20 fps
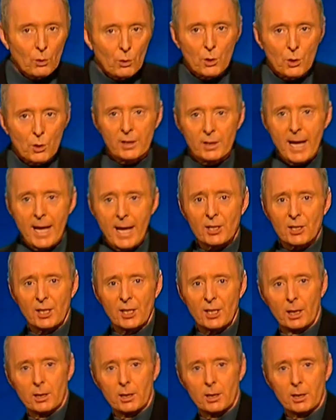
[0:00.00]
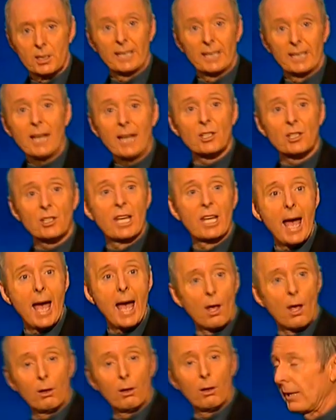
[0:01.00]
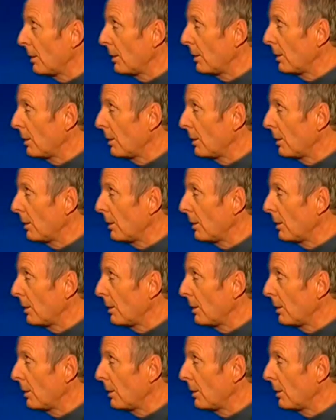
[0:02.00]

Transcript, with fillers: Because the next thing he does, he gets Gail and